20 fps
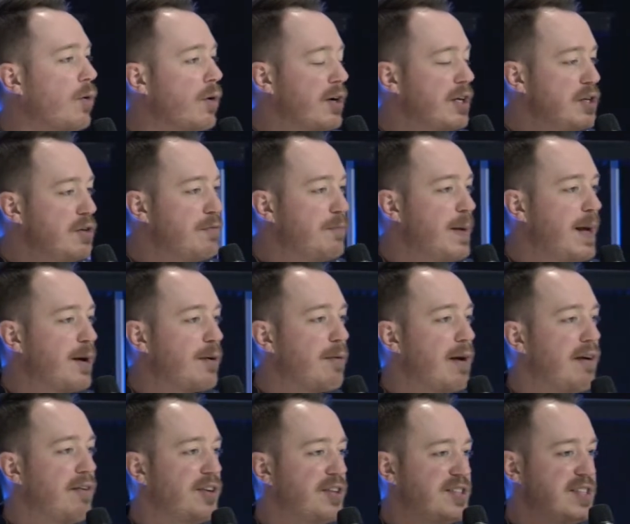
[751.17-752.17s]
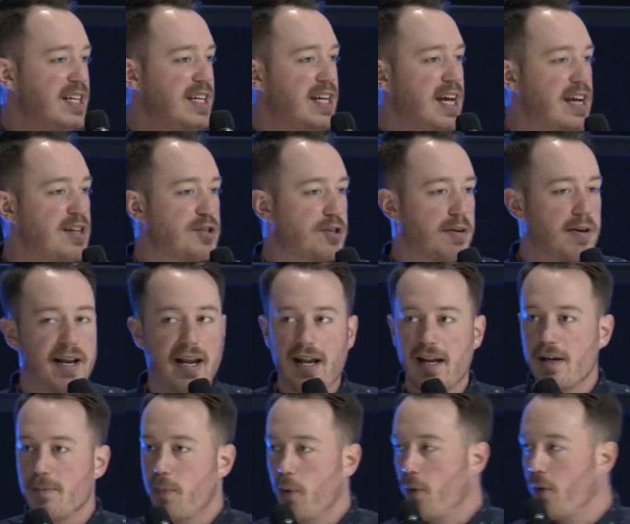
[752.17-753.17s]
or you've been around a teenager at
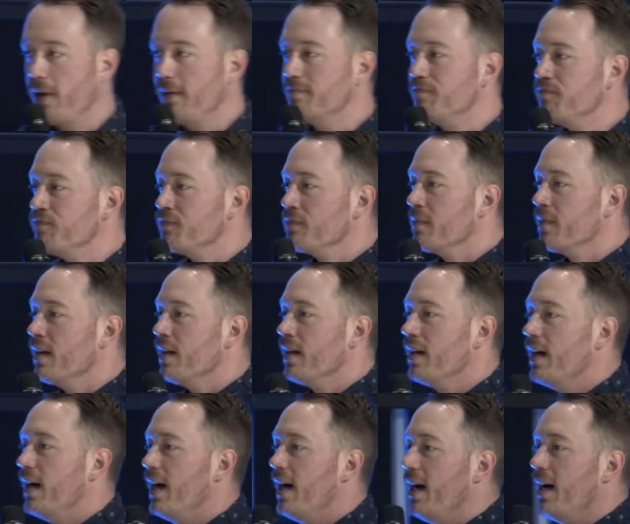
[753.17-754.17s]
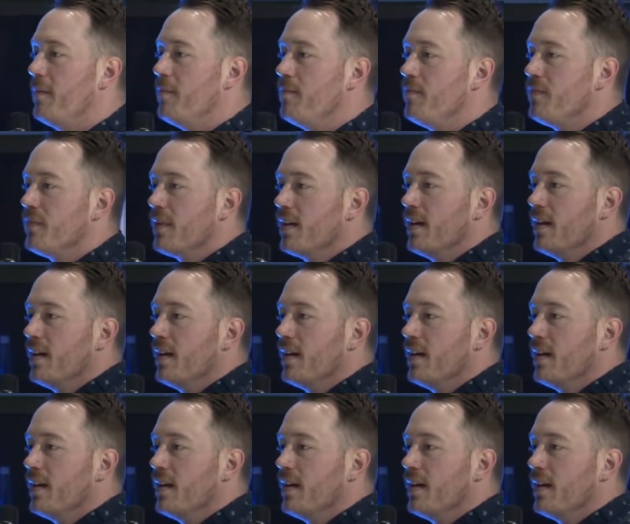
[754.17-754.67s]
any point. And